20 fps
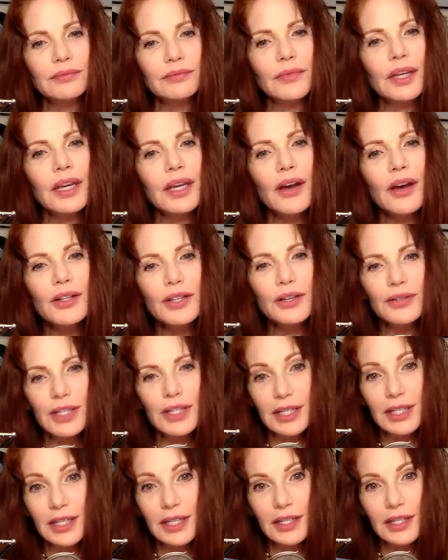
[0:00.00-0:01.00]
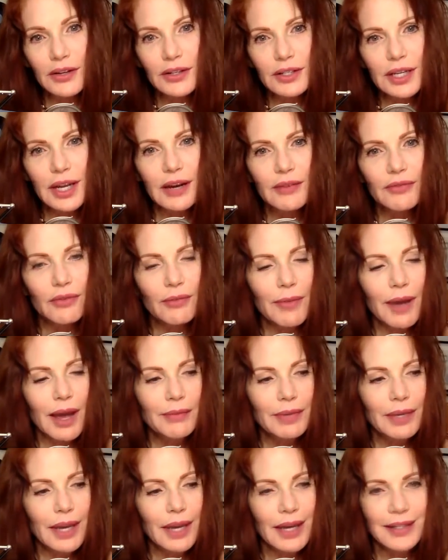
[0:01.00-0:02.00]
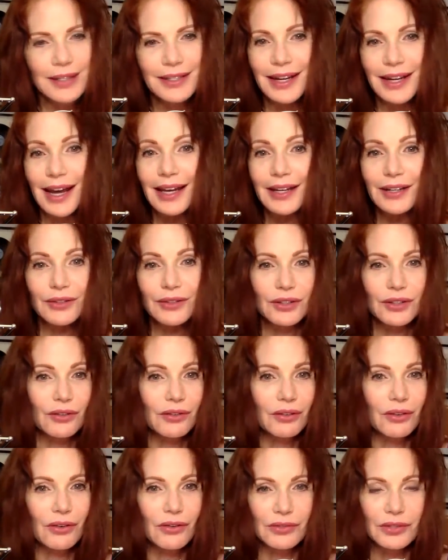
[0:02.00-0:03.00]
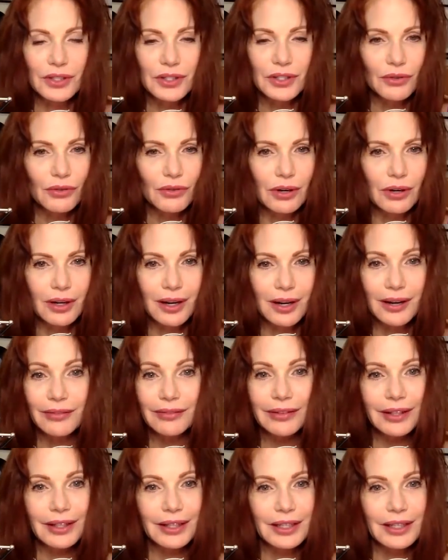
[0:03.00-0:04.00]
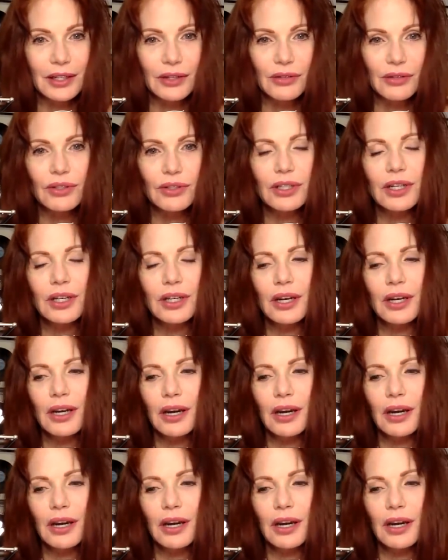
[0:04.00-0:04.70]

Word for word: he also disassociated from IPS, and I don't know the whole story. I really don't. Right.